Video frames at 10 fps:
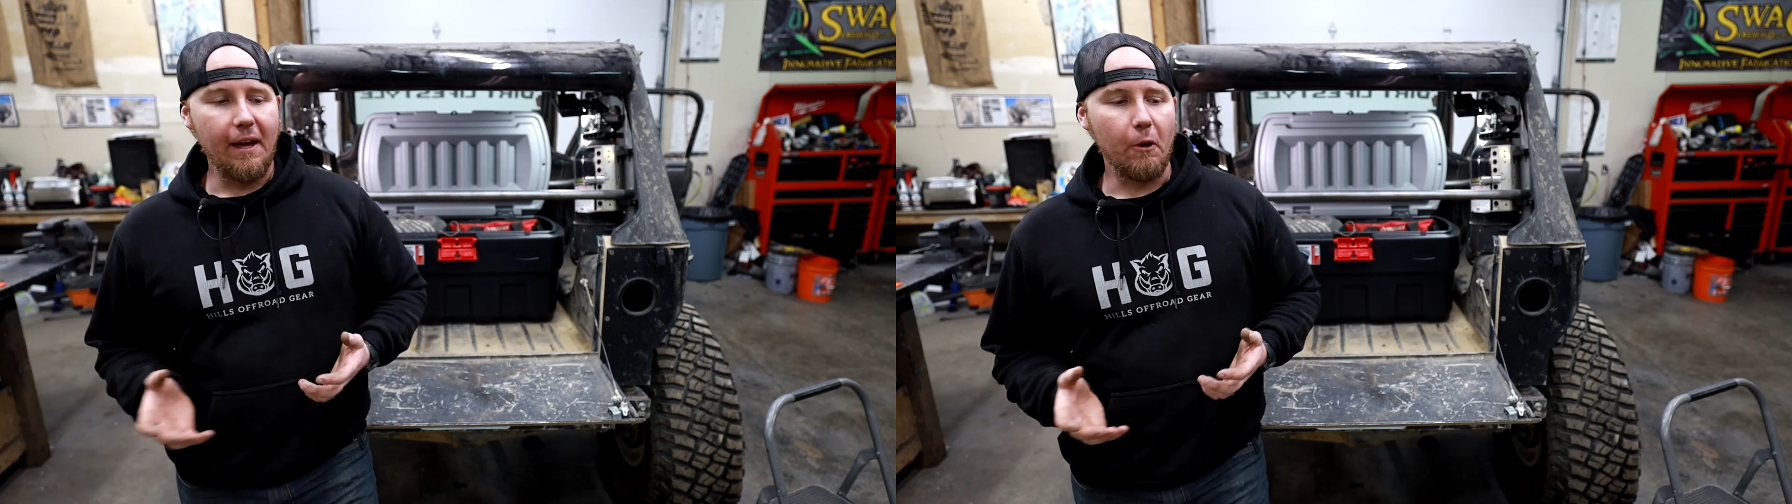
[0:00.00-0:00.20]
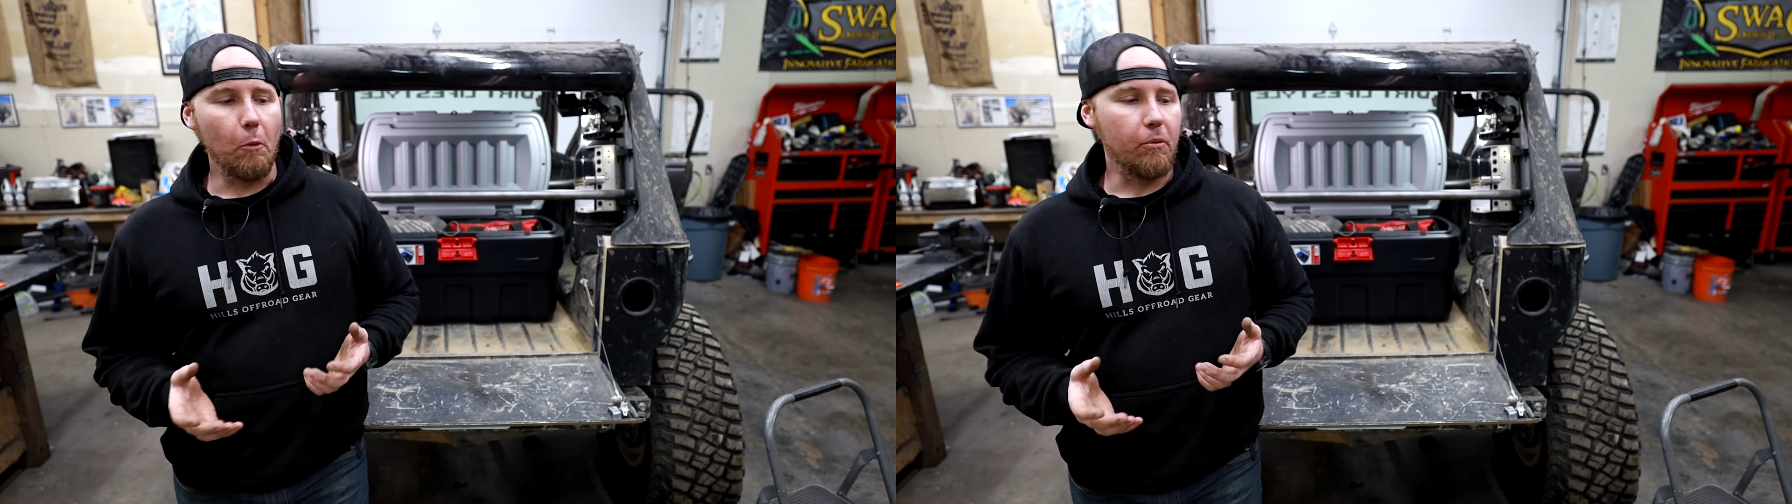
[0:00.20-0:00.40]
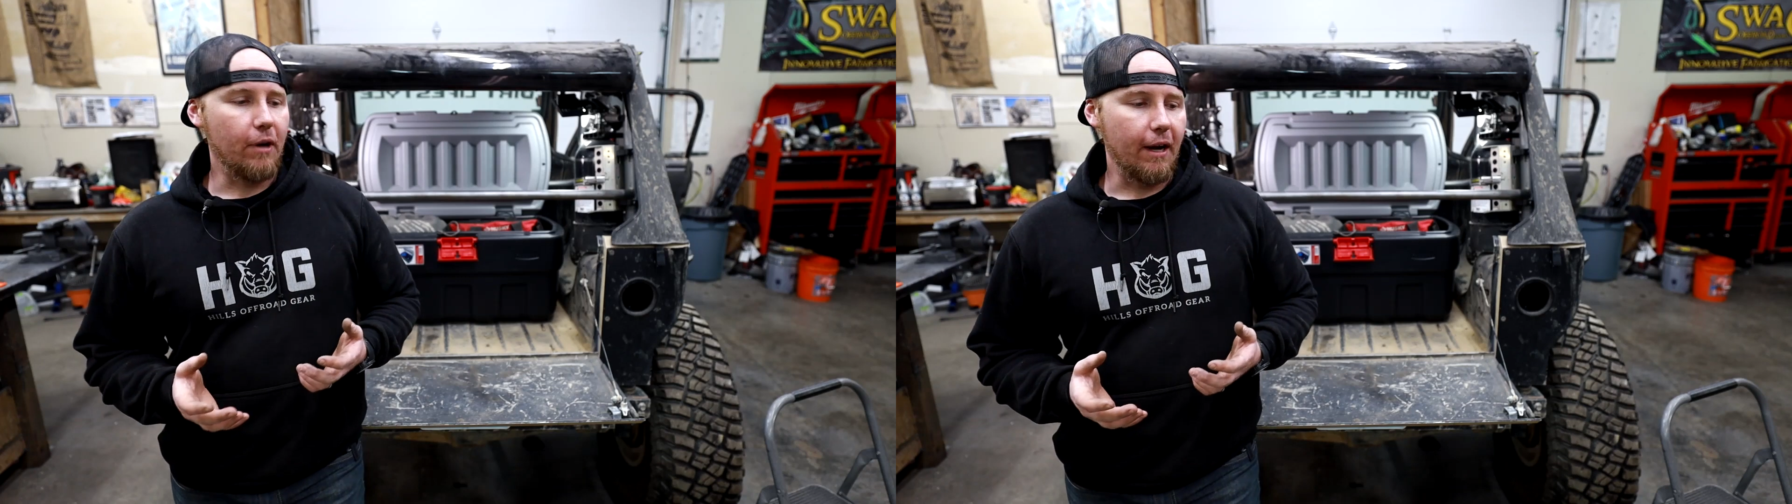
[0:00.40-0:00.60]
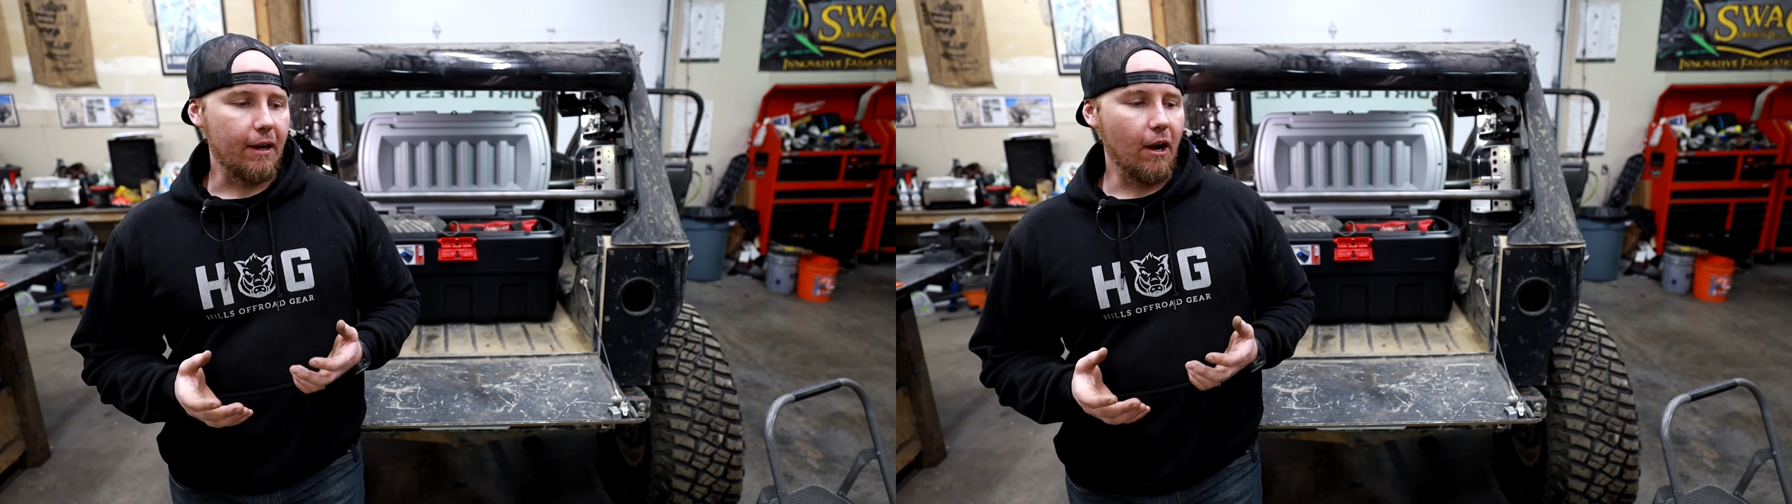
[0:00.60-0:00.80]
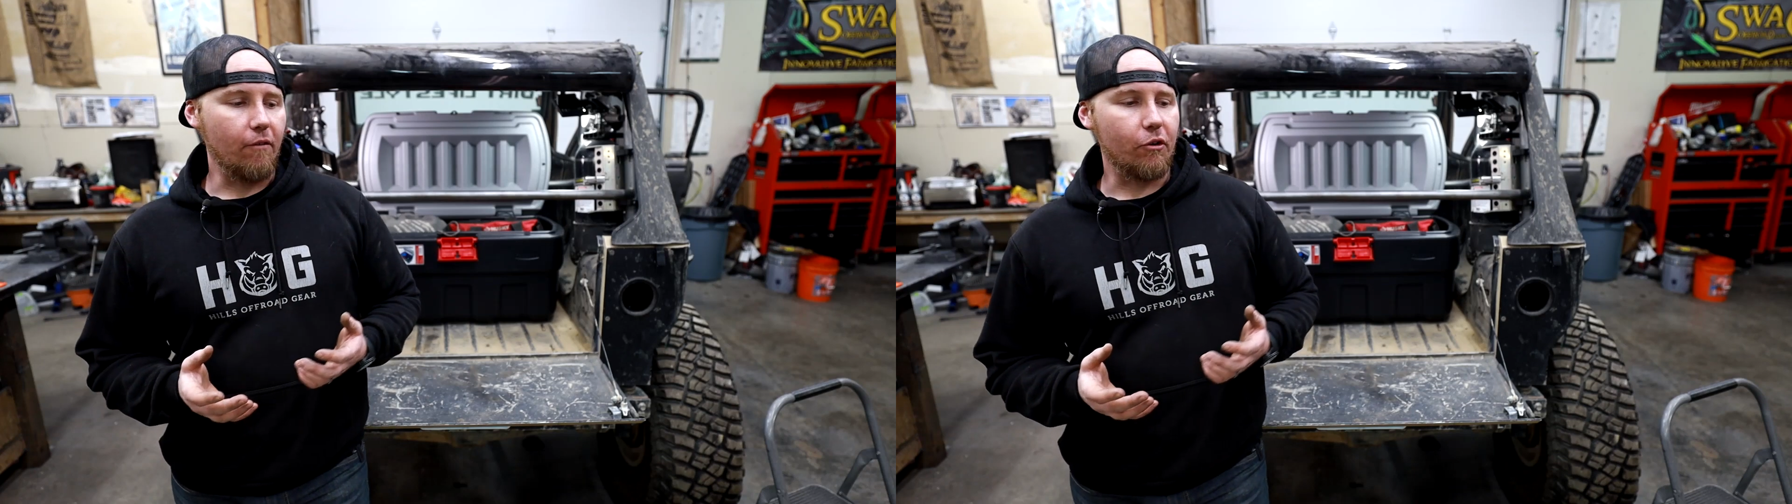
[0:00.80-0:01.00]
I hope that I
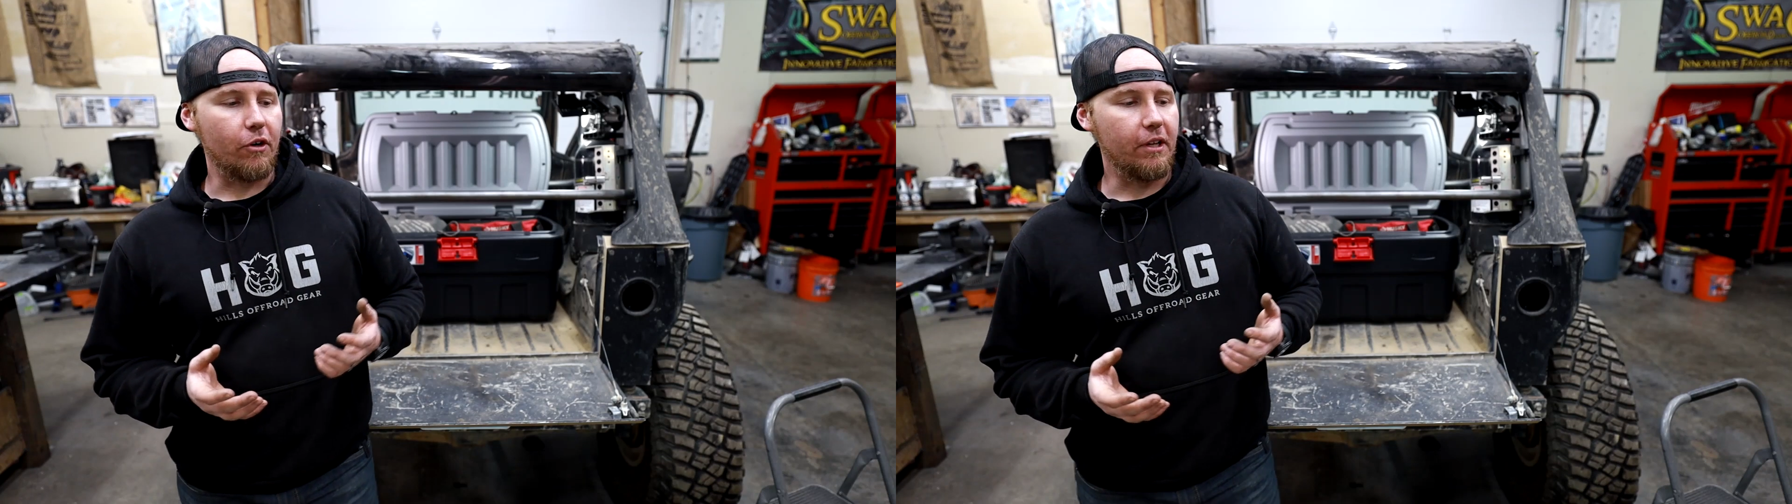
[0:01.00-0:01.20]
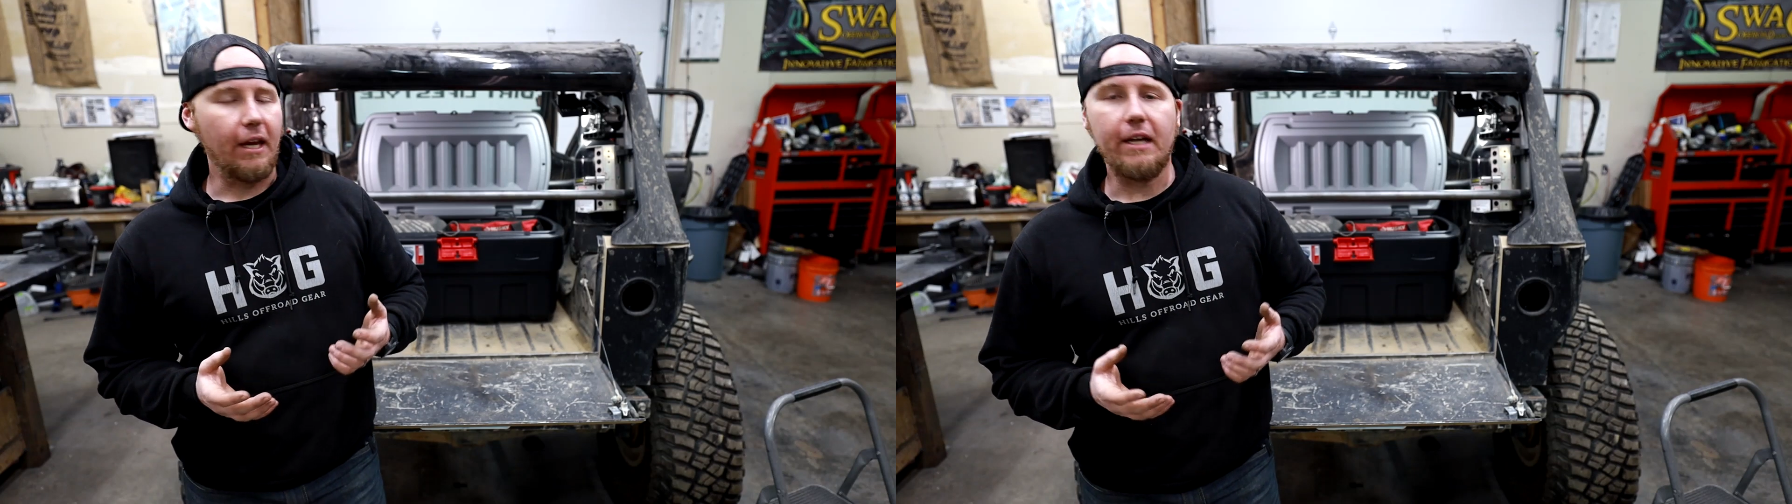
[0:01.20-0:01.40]
covered